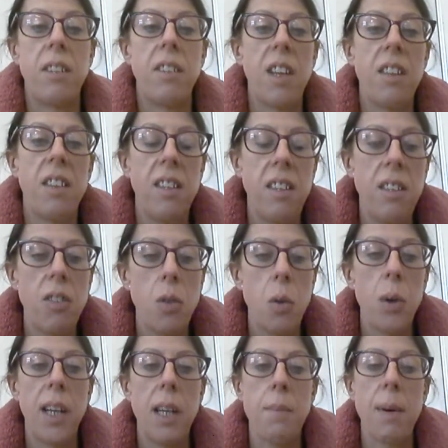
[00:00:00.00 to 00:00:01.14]
So this is
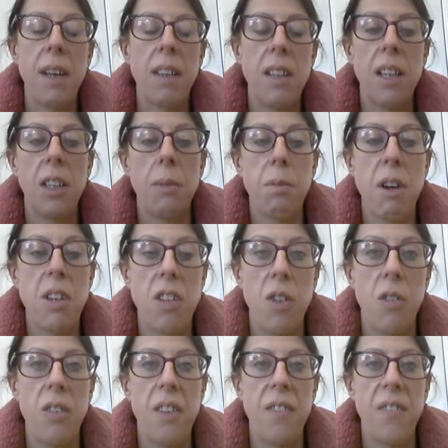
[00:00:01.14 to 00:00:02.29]
talking about the expression
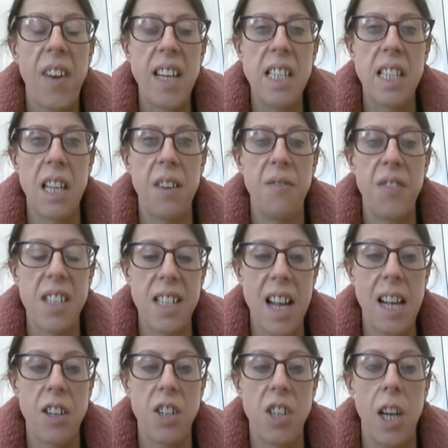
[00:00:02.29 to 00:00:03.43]
on the face of the
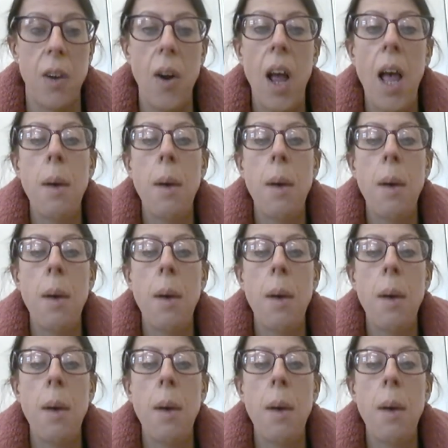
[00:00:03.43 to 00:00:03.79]
statue,